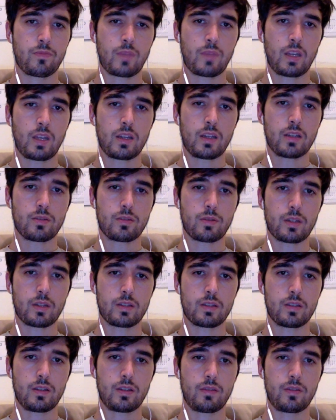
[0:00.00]
I guess we can
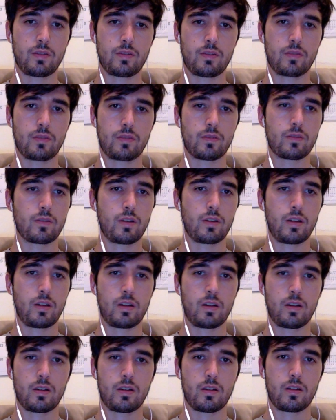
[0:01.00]
save it
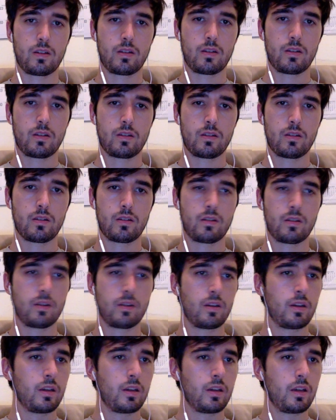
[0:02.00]

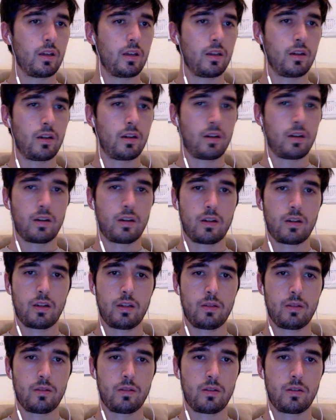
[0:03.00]
in our
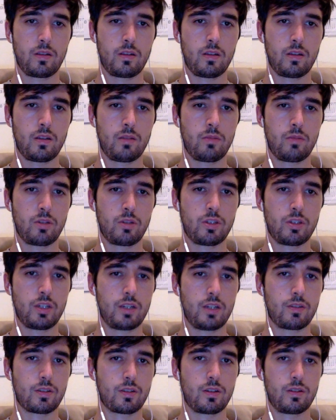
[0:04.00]

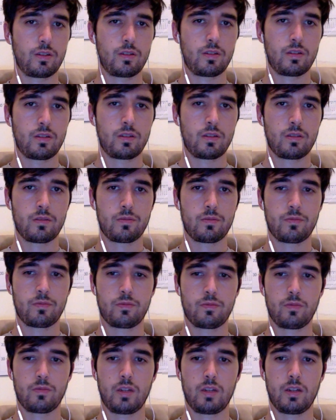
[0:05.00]
inputjs code.
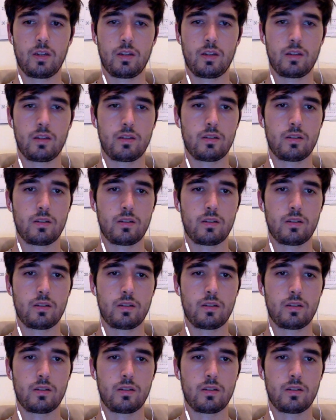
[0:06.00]
Why not?